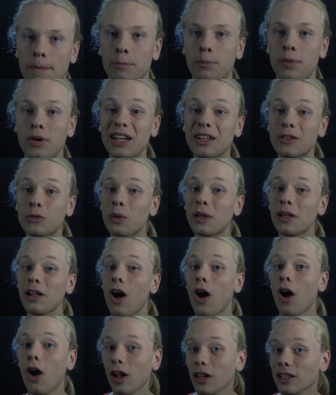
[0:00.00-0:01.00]
but it
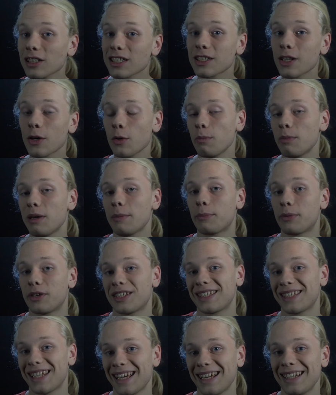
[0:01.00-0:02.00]
will also be
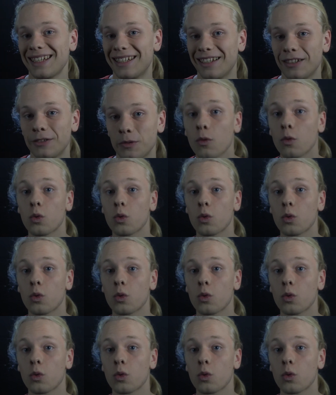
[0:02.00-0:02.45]
presented